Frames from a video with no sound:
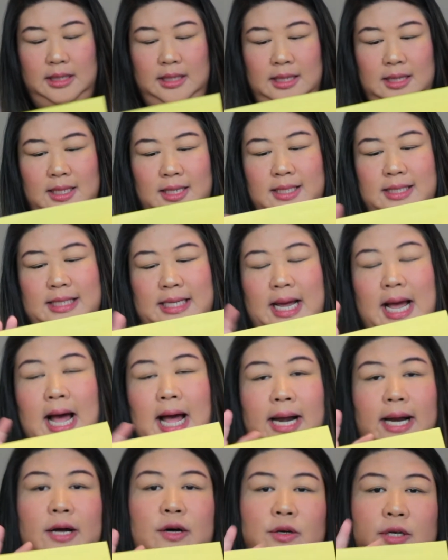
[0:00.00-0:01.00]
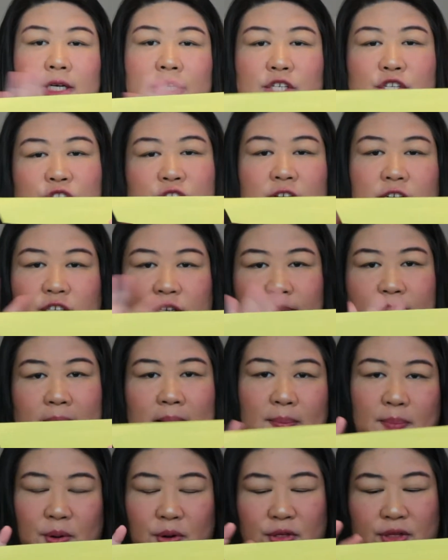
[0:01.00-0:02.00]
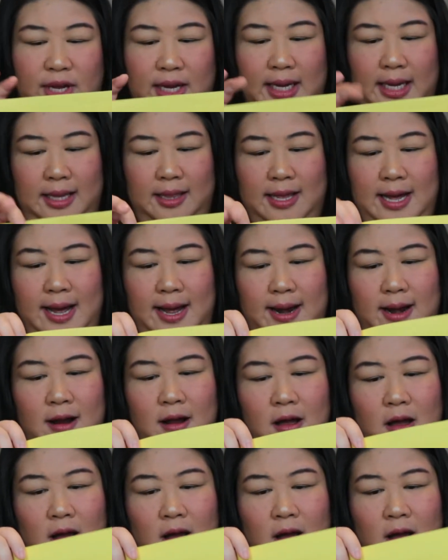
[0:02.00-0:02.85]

this cutout construction paper thingy that